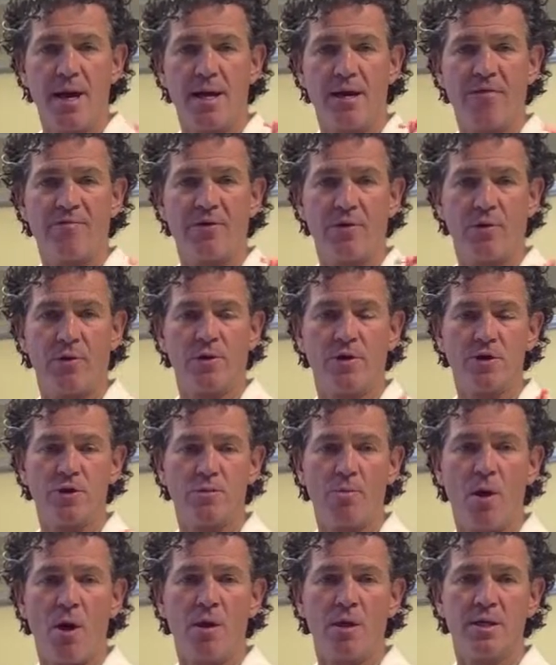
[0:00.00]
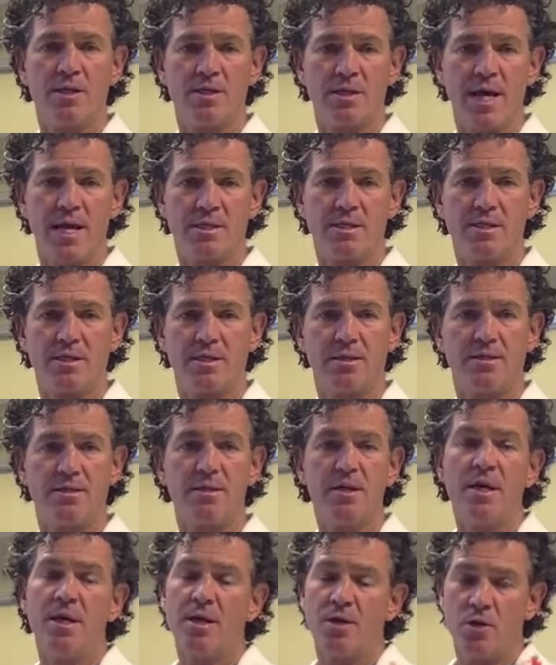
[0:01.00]
And if they're in the small
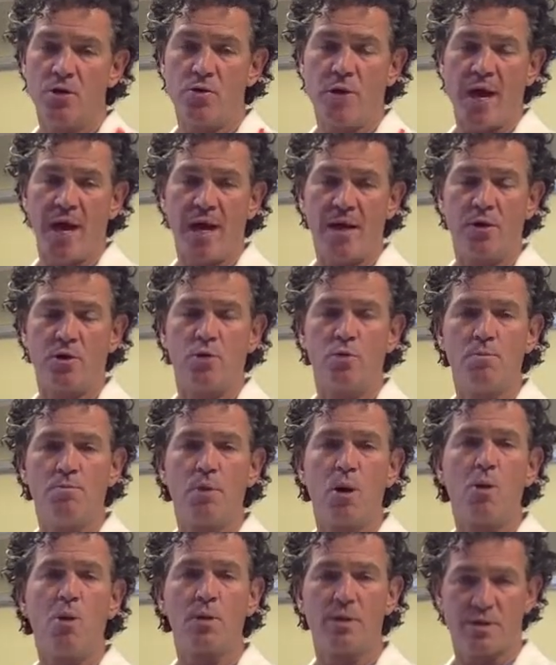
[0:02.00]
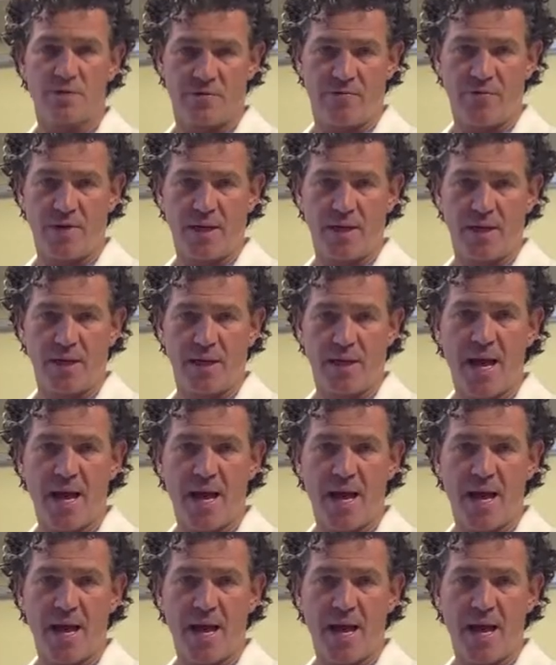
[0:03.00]
intestines, you can't do bolus feeding.